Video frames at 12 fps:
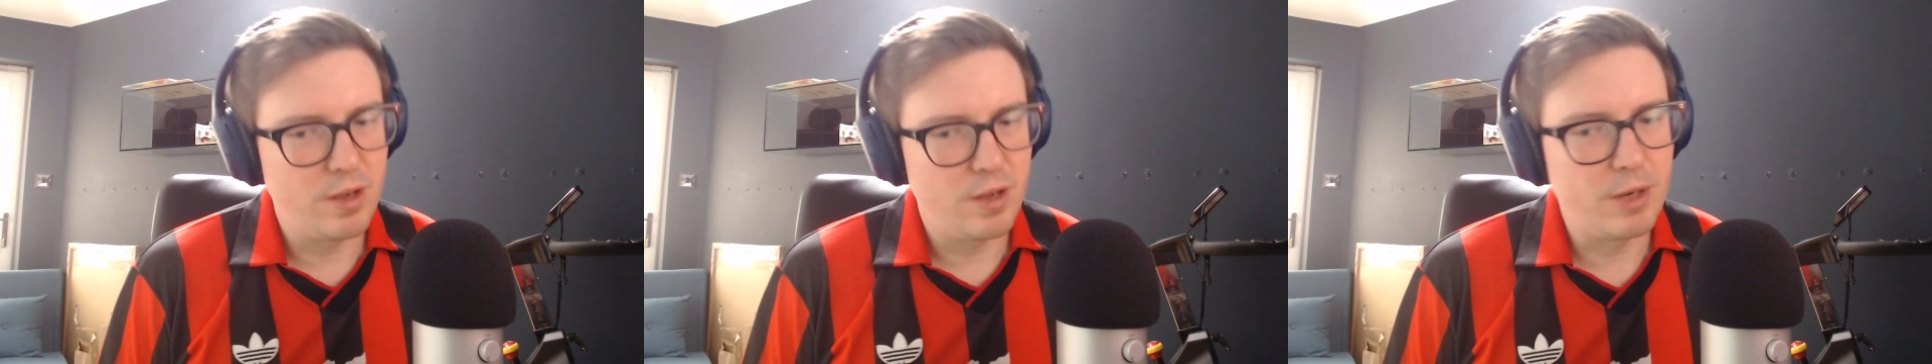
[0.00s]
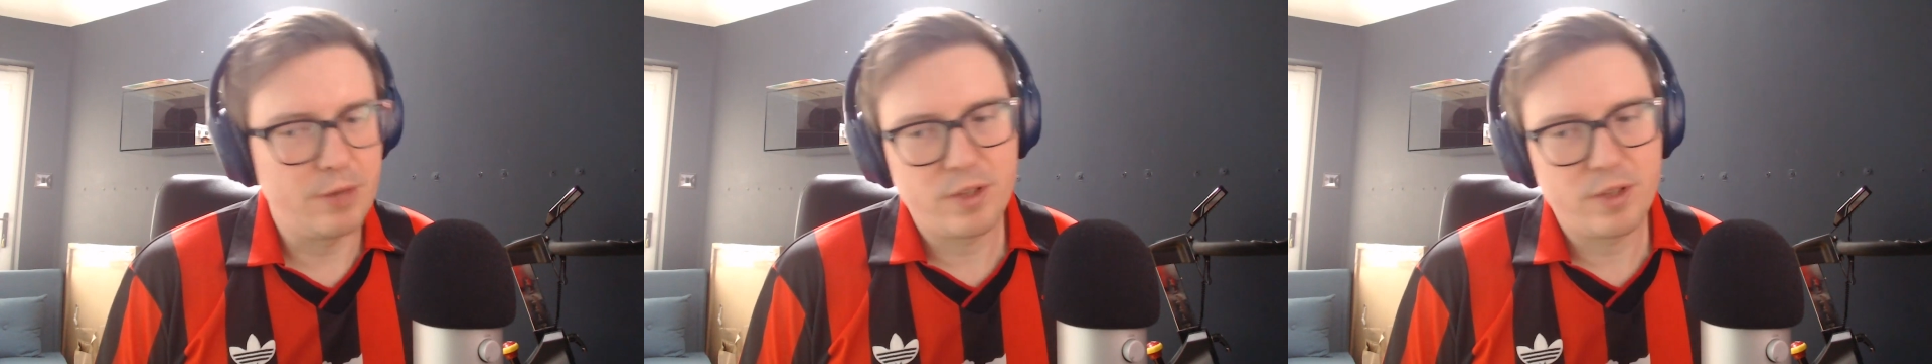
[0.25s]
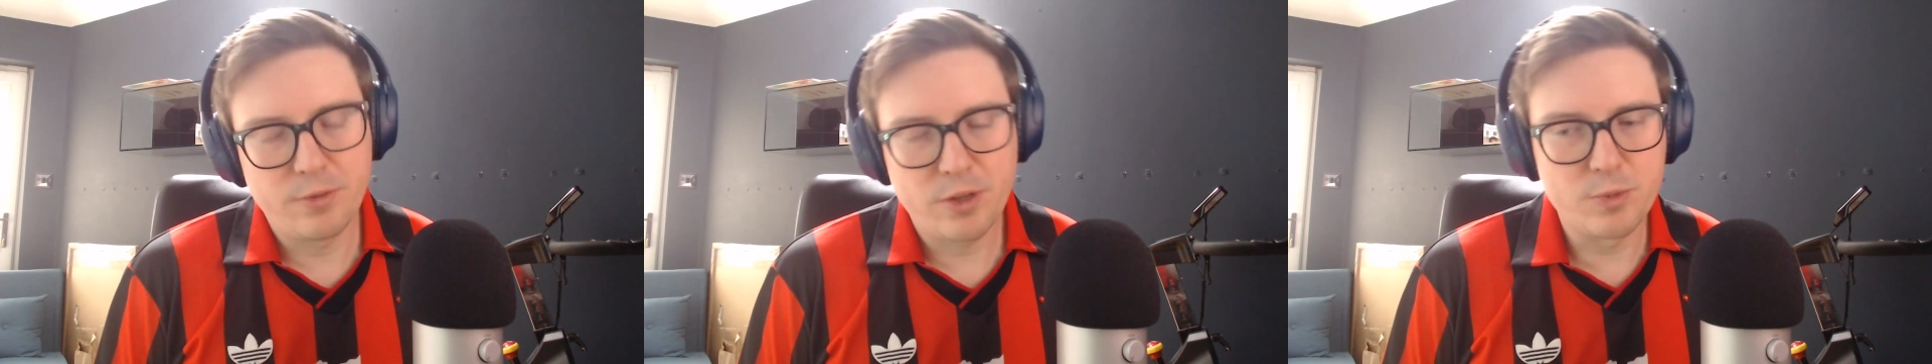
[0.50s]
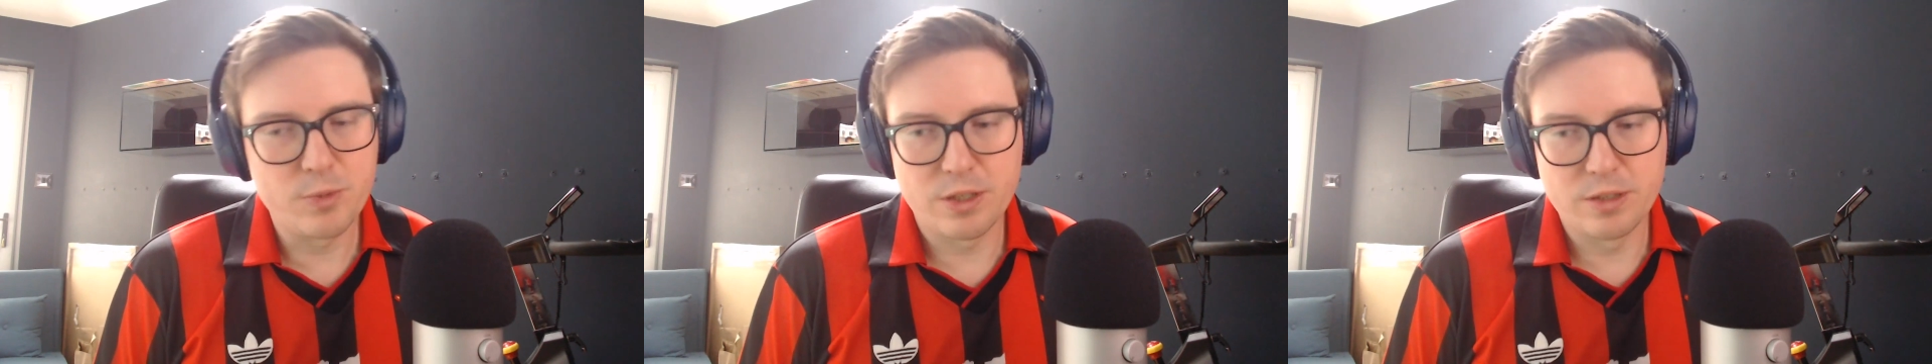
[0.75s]
So I mean, if
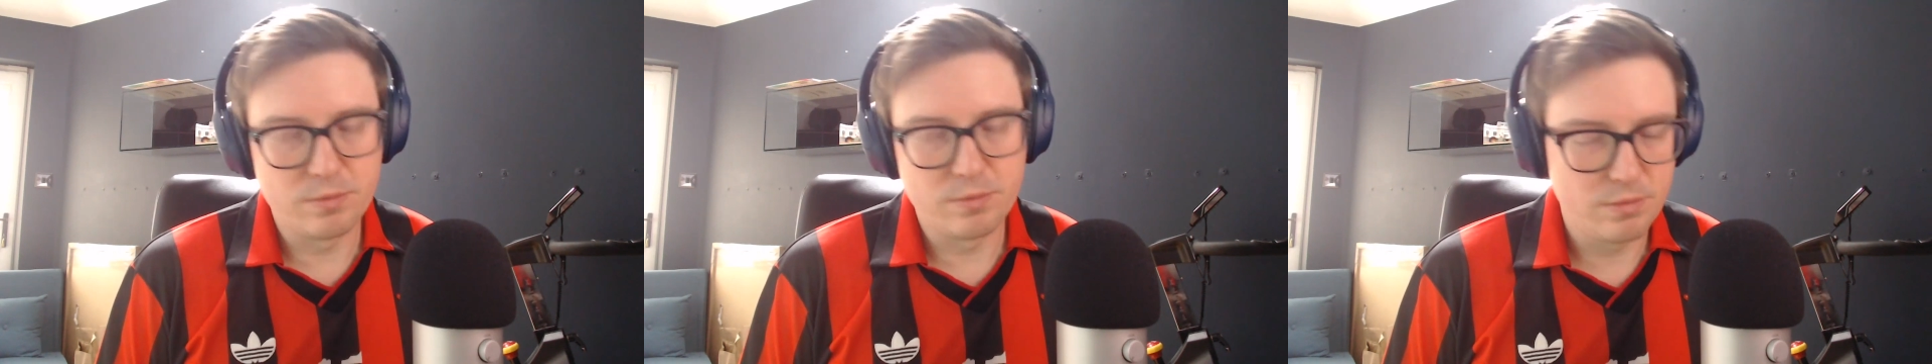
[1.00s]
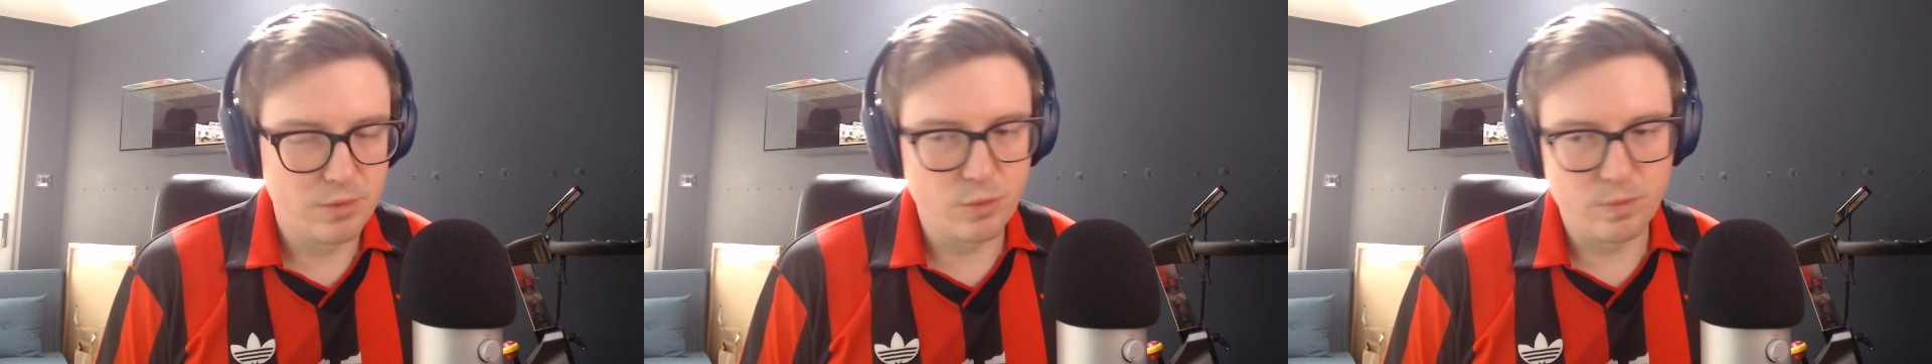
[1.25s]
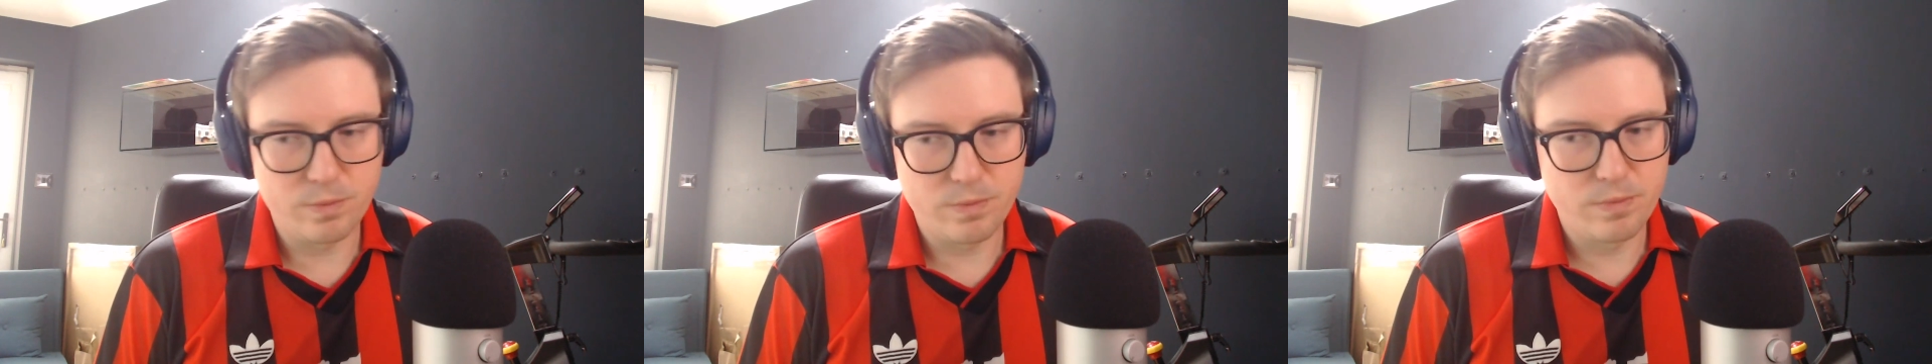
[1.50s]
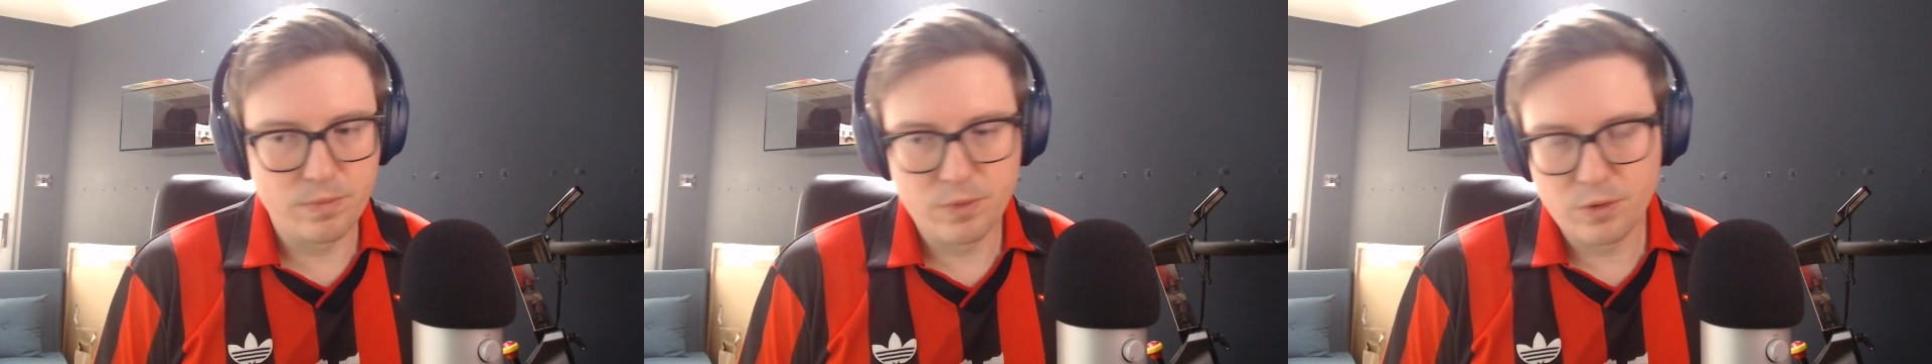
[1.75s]
clubs can
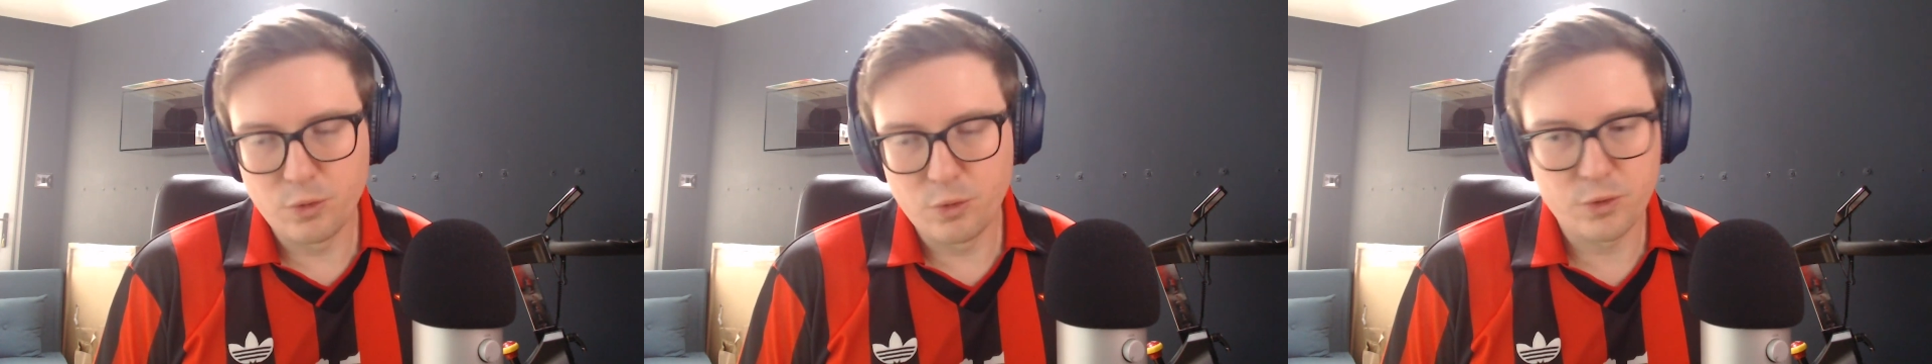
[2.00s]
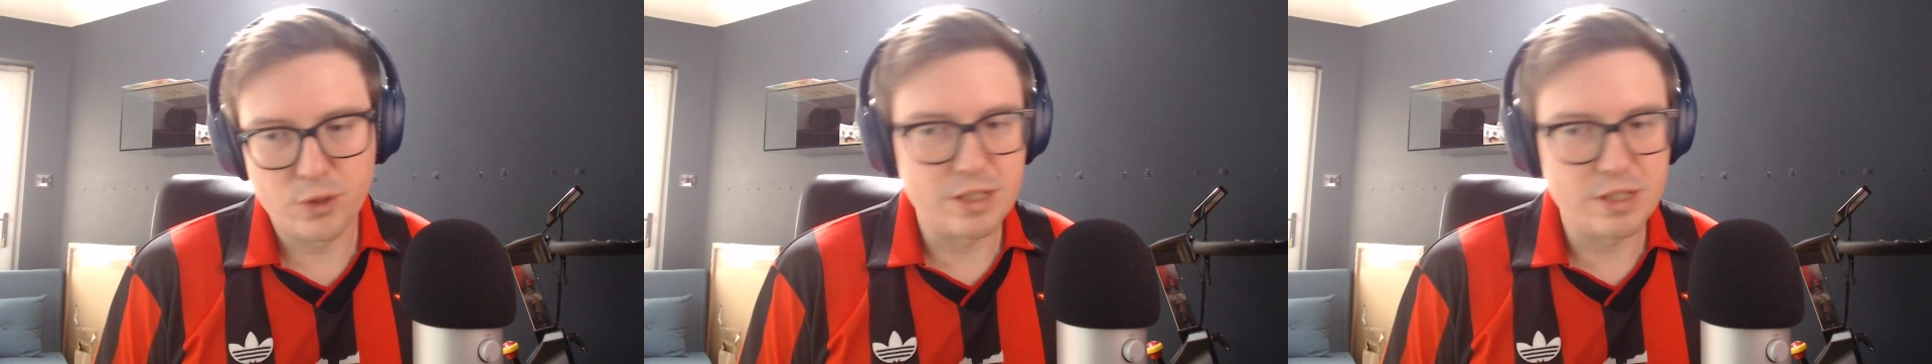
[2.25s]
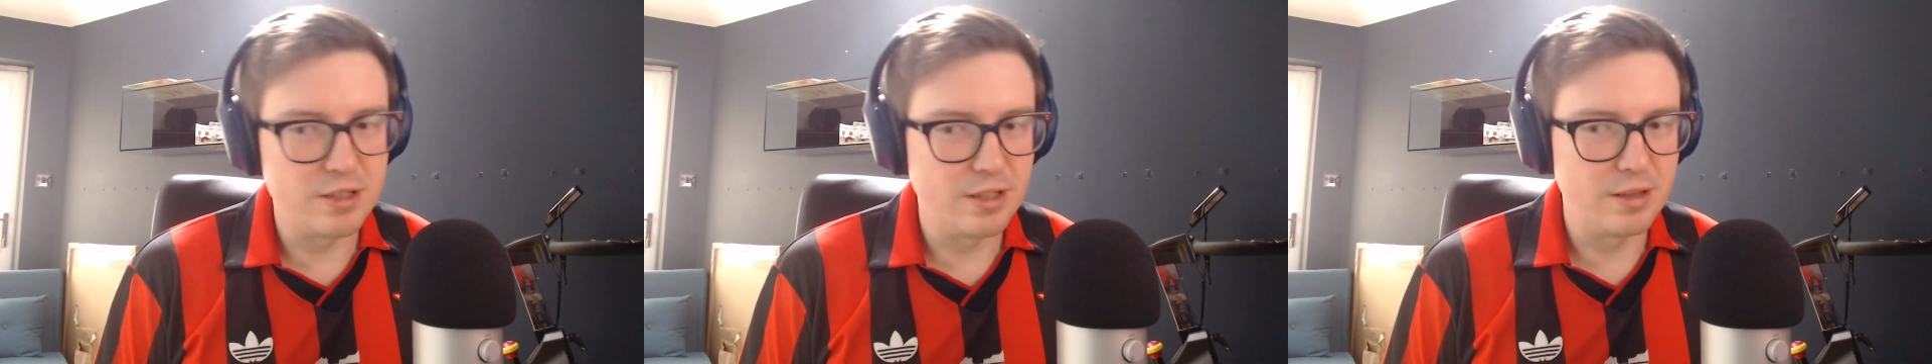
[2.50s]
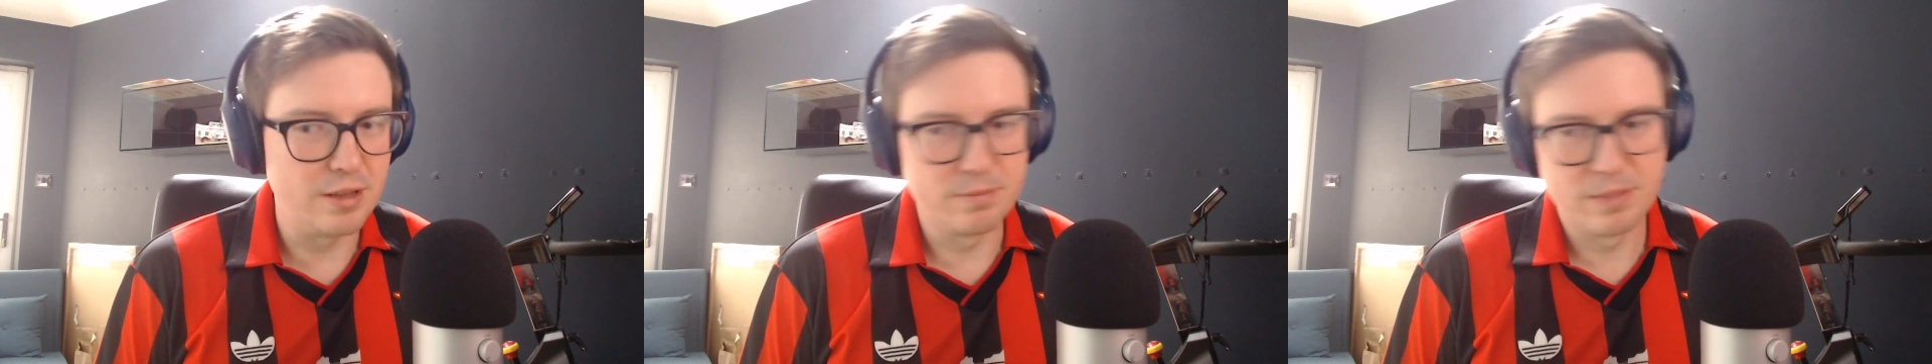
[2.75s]
go through a
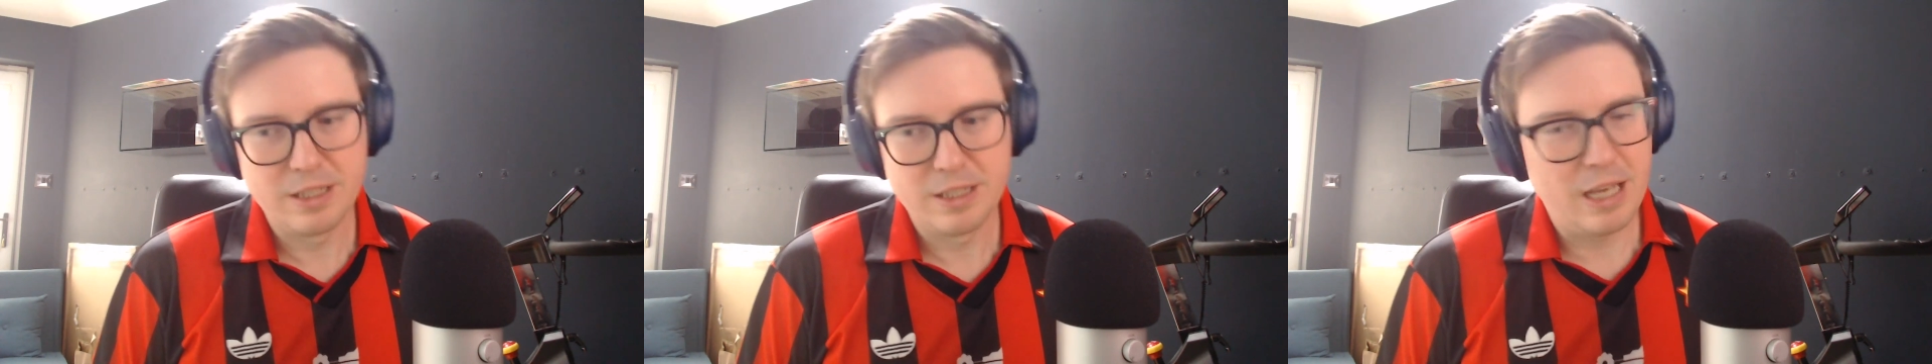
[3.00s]
season and